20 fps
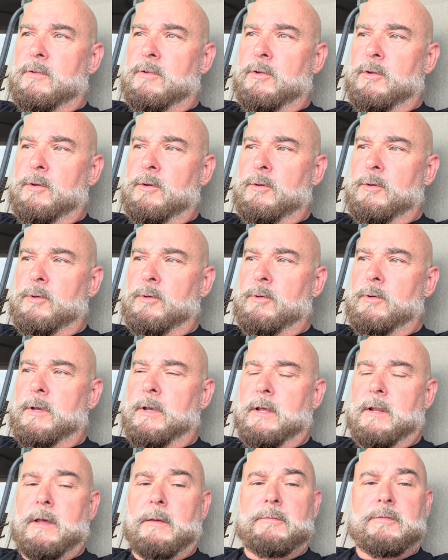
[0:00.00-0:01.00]
to
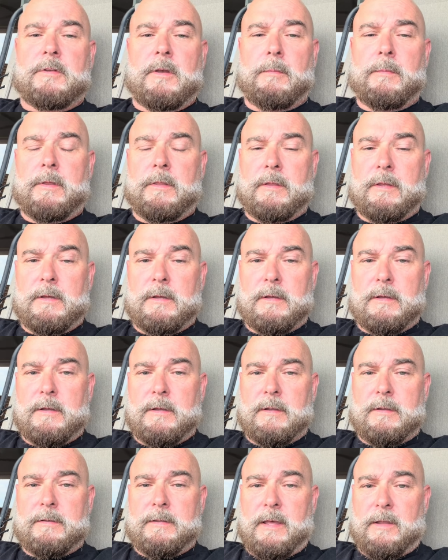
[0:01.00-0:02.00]
hit up some of
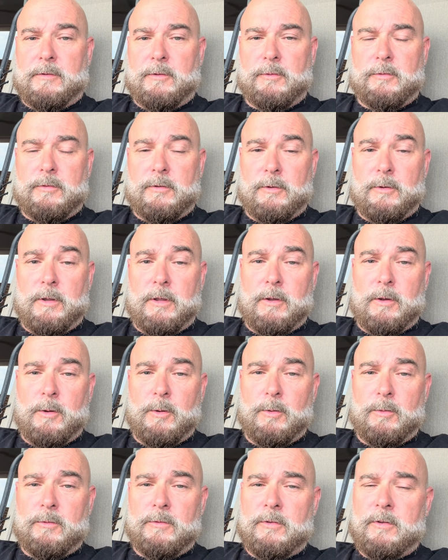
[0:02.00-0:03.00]
the tattoo
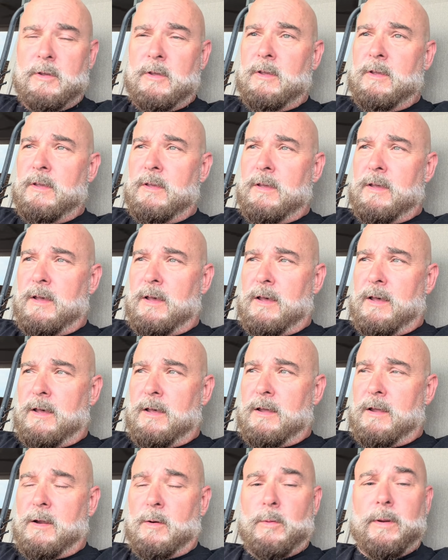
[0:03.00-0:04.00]
studios
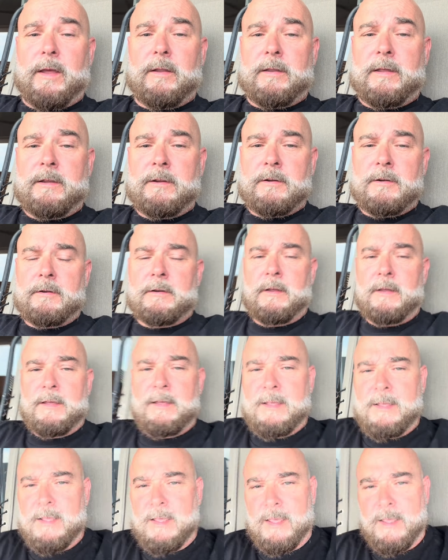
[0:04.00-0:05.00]
around here
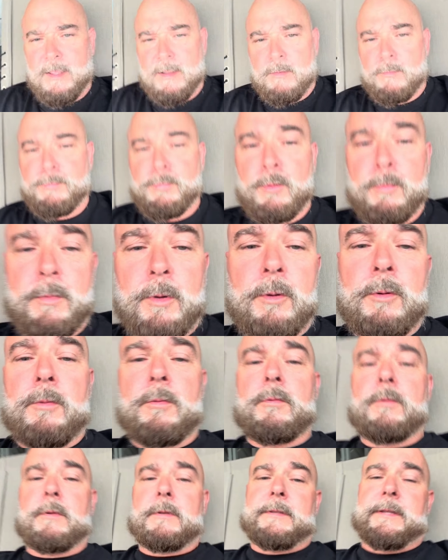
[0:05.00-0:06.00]
and
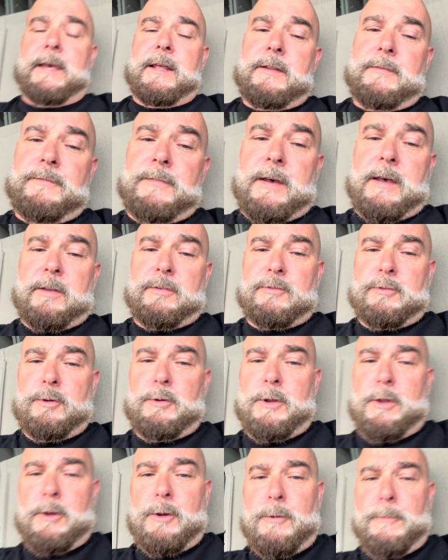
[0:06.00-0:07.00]
promote Tatify
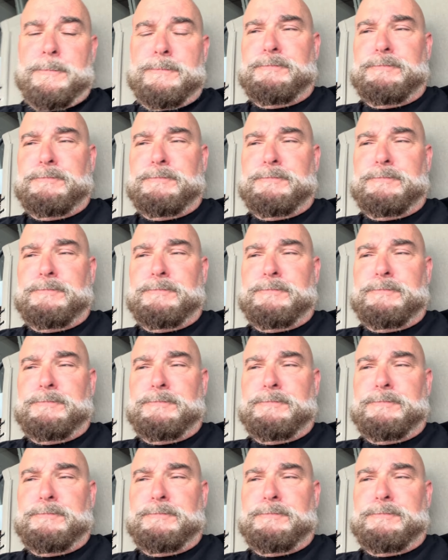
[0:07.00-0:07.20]
Studio.